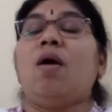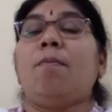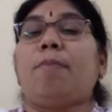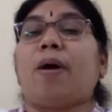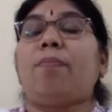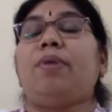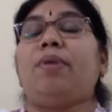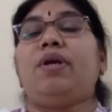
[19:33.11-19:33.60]

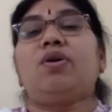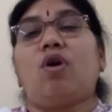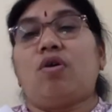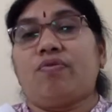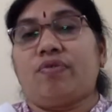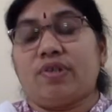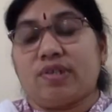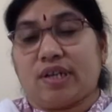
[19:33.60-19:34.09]
public
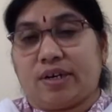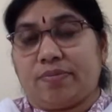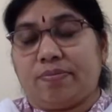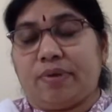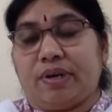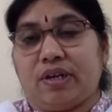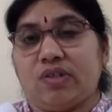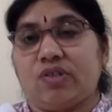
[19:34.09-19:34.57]
office
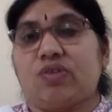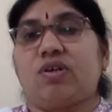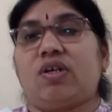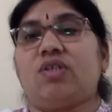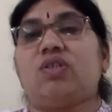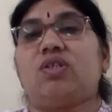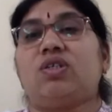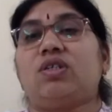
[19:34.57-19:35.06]

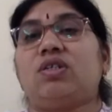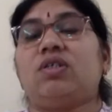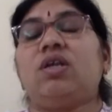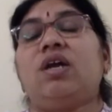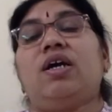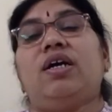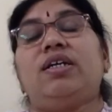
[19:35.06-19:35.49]
administration